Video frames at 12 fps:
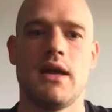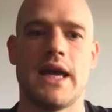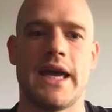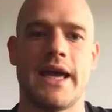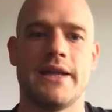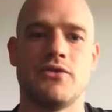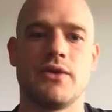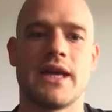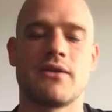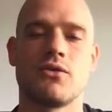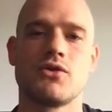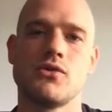And you
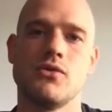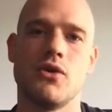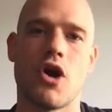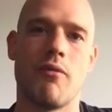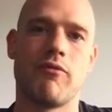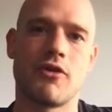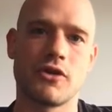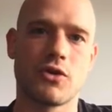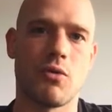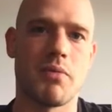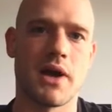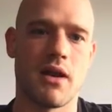get also upfront
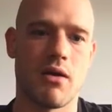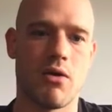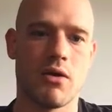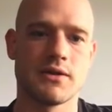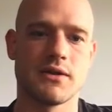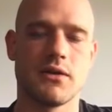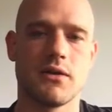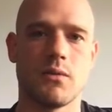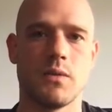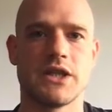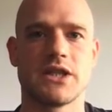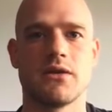compile errors,
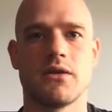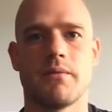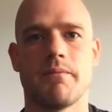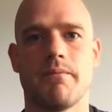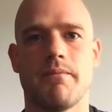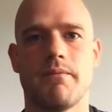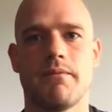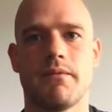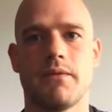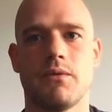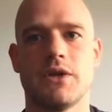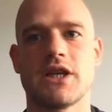which
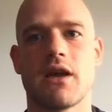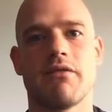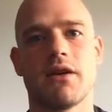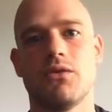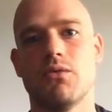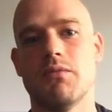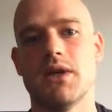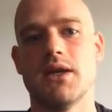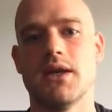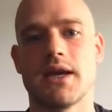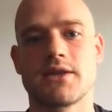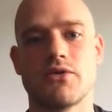I find to
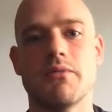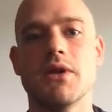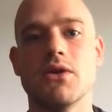be extremely